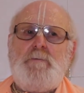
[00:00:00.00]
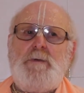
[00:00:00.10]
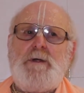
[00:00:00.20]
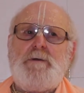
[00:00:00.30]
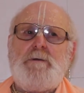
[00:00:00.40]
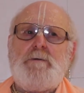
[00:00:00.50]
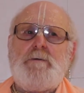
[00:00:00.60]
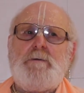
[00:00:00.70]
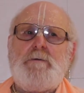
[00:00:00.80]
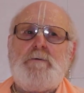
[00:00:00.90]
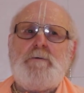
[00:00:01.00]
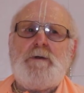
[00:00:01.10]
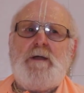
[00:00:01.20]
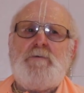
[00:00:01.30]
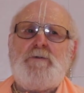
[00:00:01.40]
But
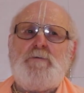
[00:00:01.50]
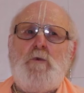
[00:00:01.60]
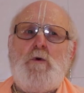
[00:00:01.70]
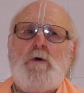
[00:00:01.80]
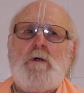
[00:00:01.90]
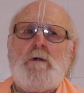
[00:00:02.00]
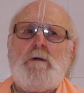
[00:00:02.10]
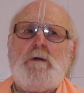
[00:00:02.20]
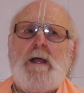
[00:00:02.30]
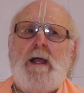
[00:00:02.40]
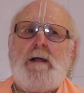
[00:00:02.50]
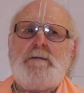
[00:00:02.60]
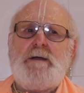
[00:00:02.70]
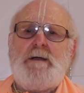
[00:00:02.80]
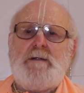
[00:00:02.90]
Gurudev was more
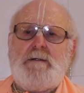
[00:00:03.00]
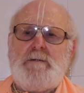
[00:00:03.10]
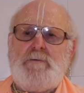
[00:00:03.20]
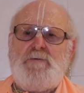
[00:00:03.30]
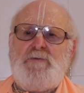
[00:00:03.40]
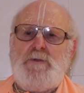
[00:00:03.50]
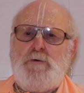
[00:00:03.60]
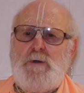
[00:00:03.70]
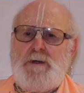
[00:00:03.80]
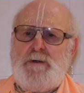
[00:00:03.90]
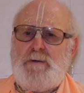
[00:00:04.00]
elegant, fluid.